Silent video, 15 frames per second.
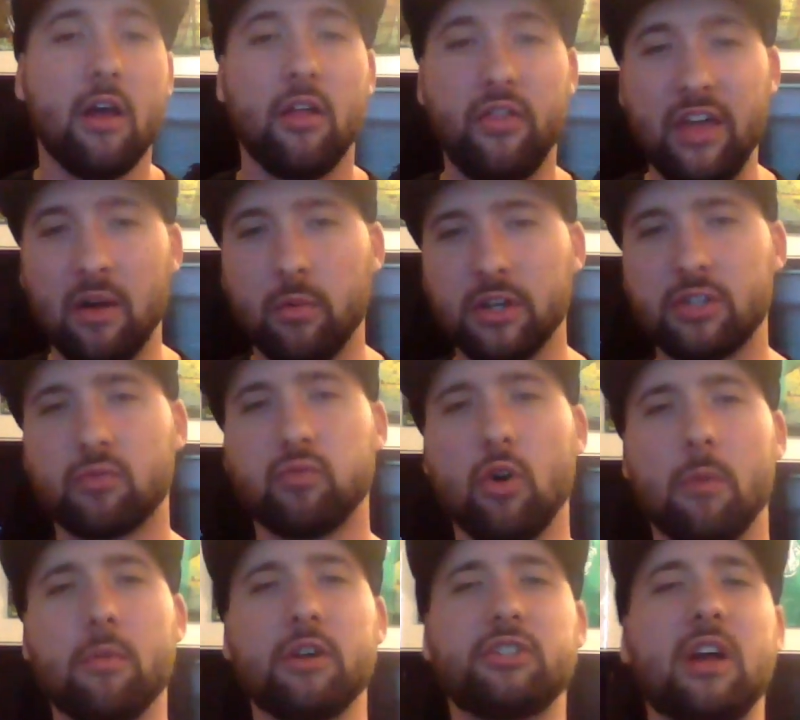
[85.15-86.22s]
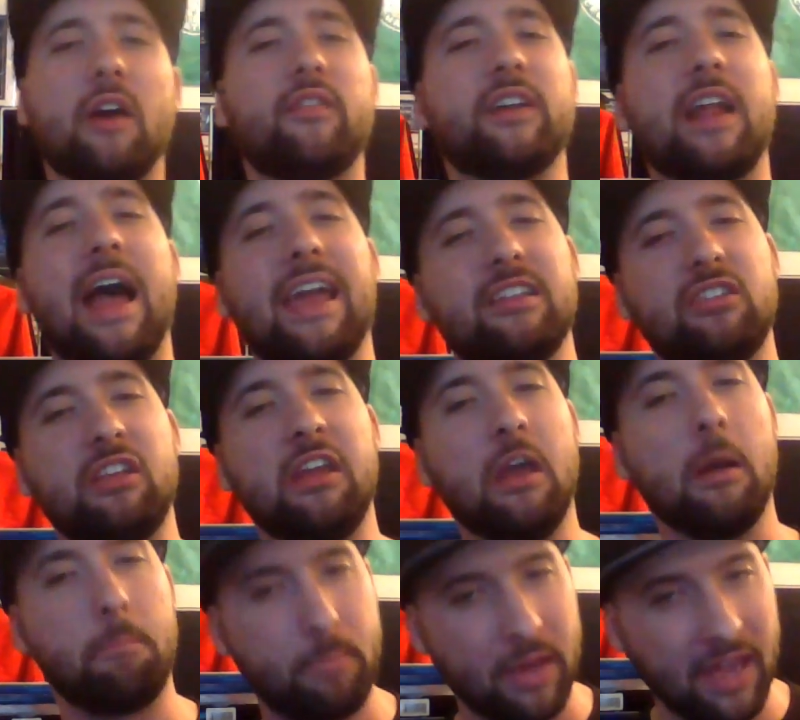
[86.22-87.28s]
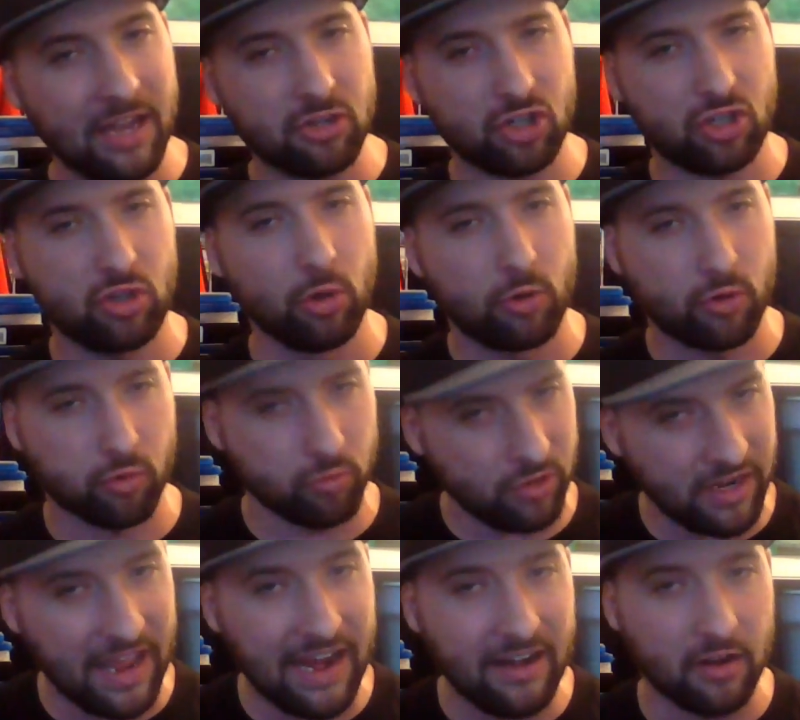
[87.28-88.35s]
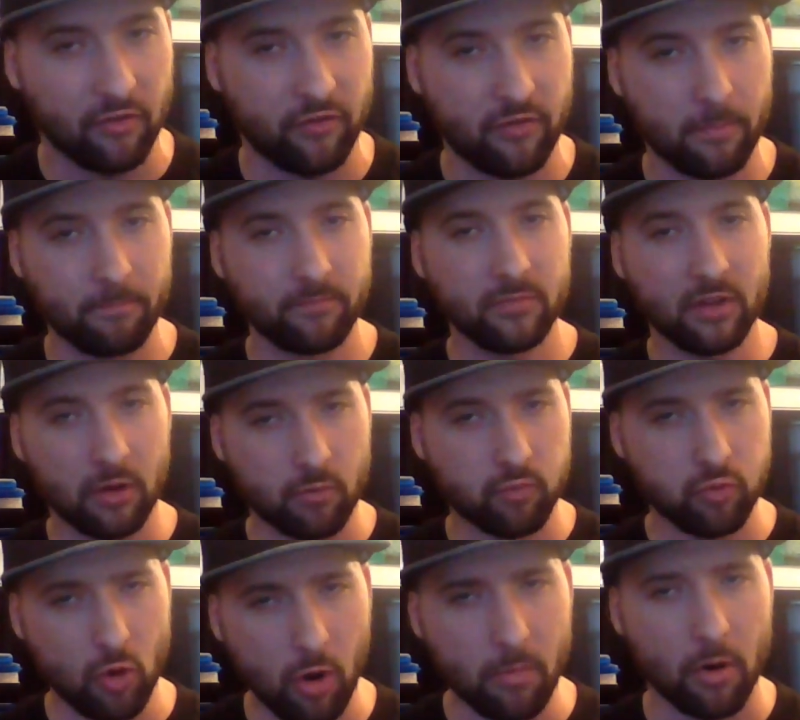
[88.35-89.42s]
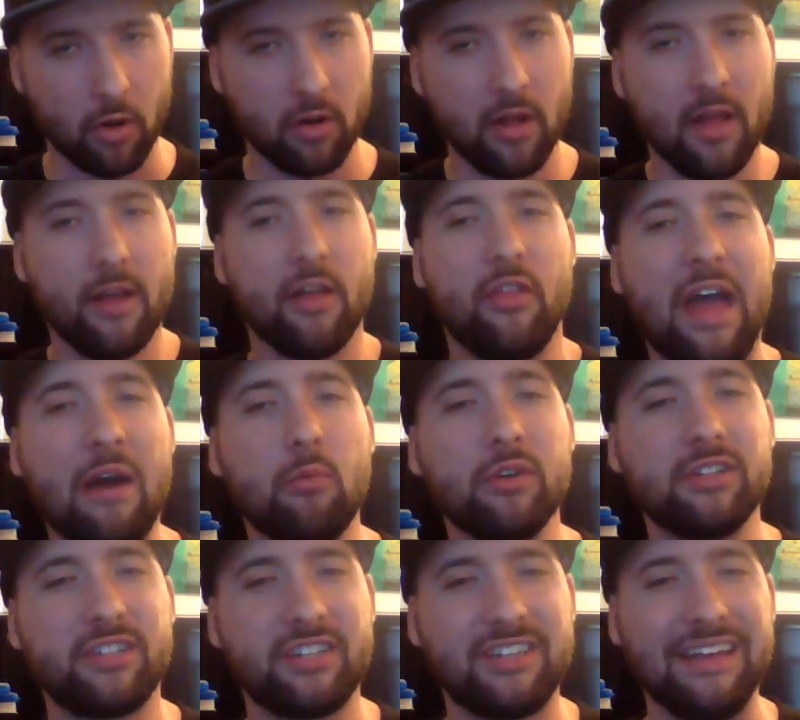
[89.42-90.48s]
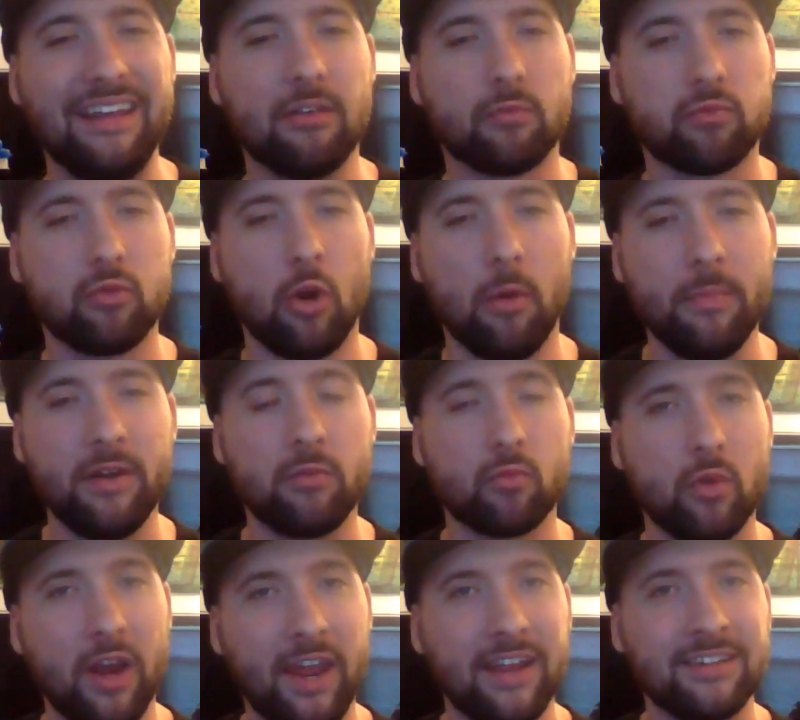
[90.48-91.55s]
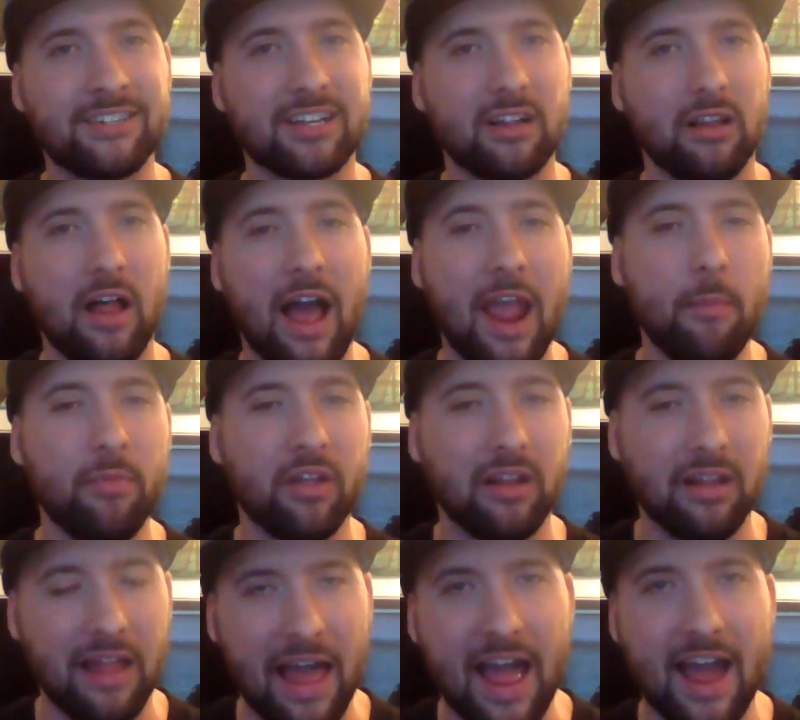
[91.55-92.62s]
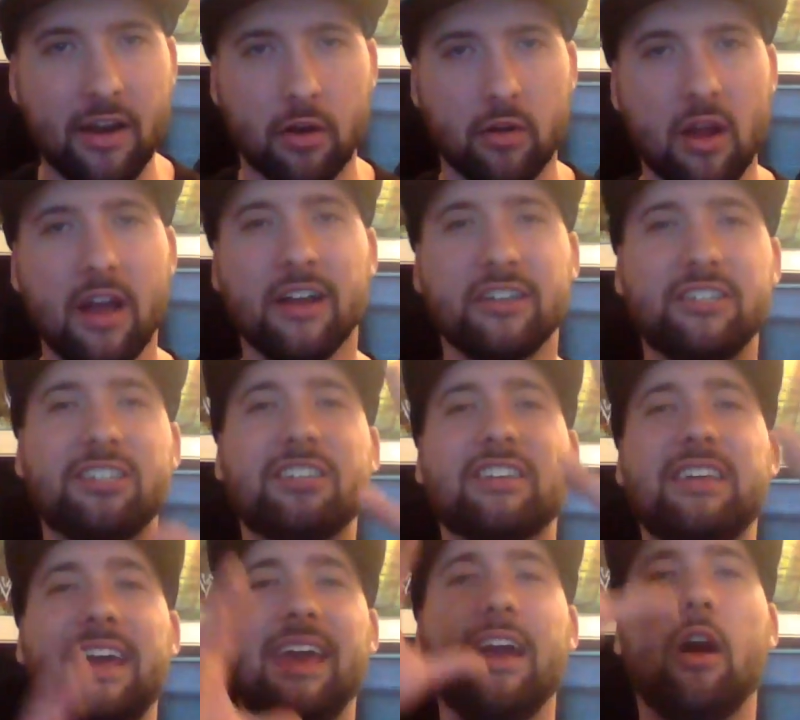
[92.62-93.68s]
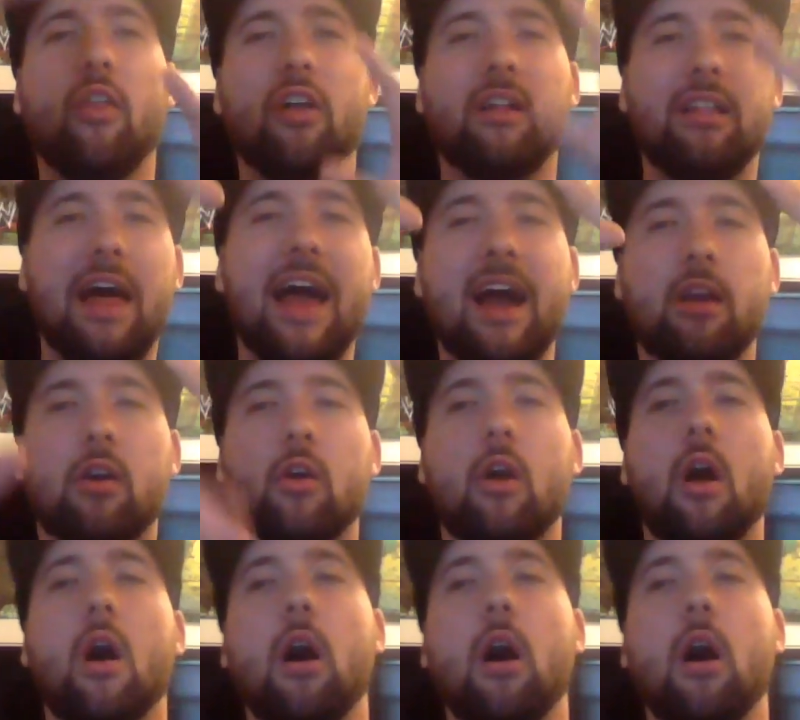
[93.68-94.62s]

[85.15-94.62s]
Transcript: There was rumors of an idea pitched to creative a rumor that would see Roman Reigns climb the ladder, scale the ladder